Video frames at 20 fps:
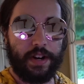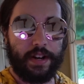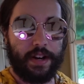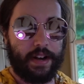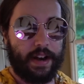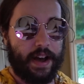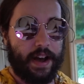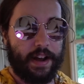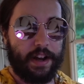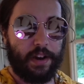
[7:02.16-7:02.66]
and
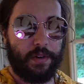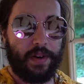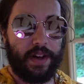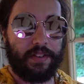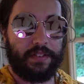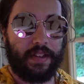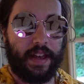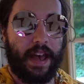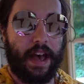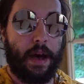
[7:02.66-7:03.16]

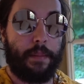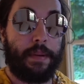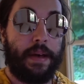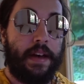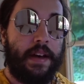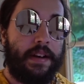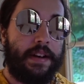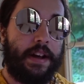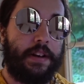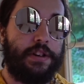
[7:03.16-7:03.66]
iOS app.
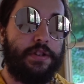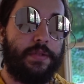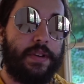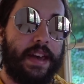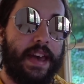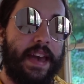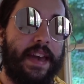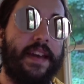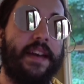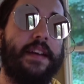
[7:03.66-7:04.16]
Now, you
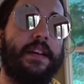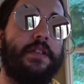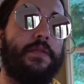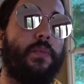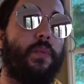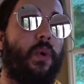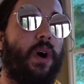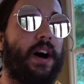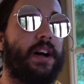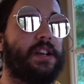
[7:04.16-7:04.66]
can
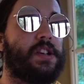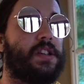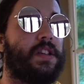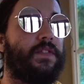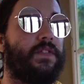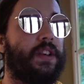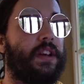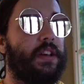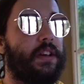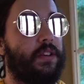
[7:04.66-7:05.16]
watch the
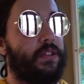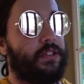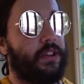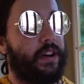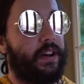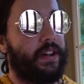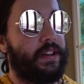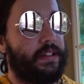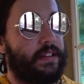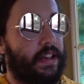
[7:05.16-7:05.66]
videos
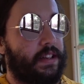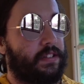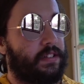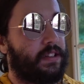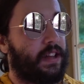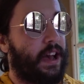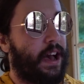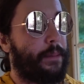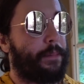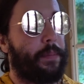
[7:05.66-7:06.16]
on
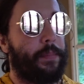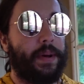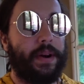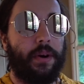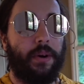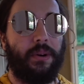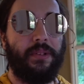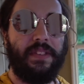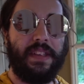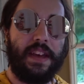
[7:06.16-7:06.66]
desktop, but
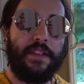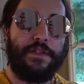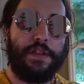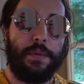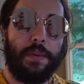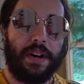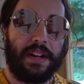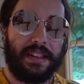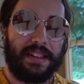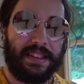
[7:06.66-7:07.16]
only if you
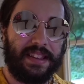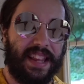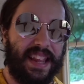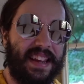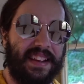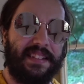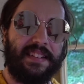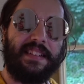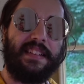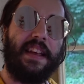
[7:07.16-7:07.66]
are
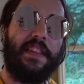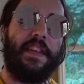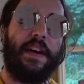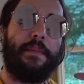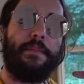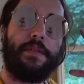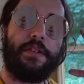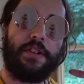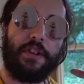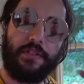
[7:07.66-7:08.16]
linked to
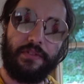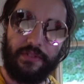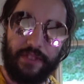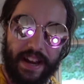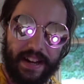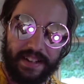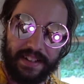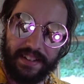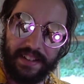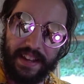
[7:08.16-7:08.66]
them
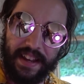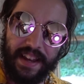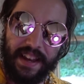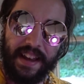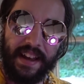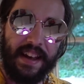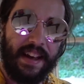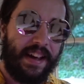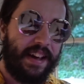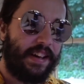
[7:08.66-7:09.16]
directly.
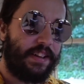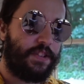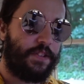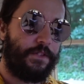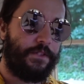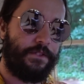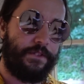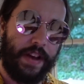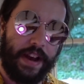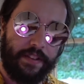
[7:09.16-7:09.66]
It's
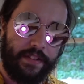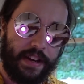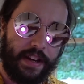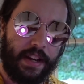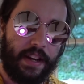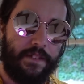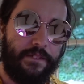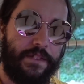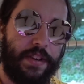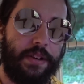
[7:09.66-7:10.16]
very
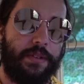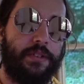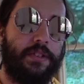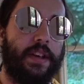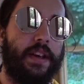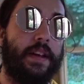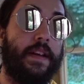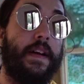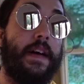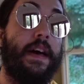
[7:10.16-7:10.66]

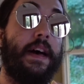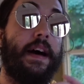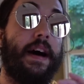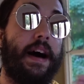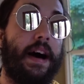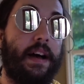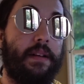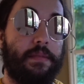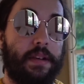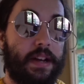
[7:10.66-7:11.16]
confusing.
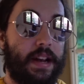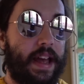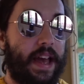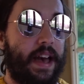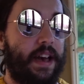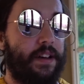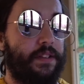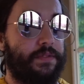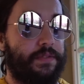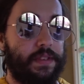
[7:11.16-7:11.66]
I'm going to
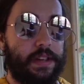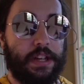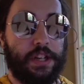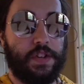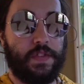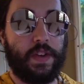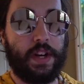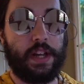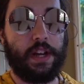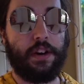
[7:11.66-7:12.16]
have each
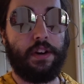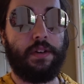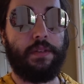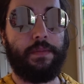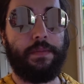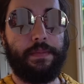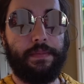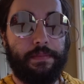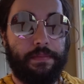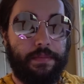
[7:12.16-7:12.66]

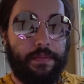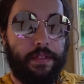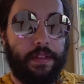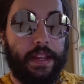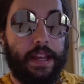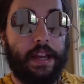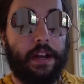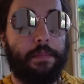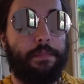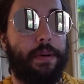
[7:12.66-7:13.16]
video
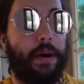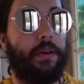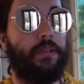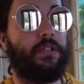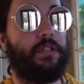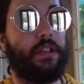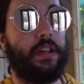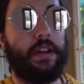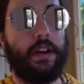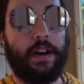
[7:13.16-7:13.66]
link
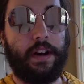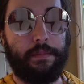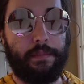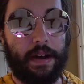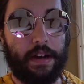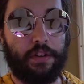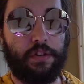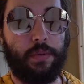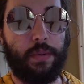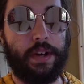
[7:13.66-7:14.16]
posted on my
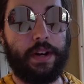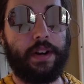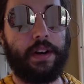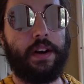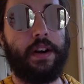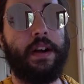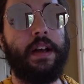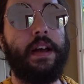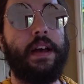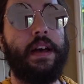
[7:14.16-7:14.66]
Twitter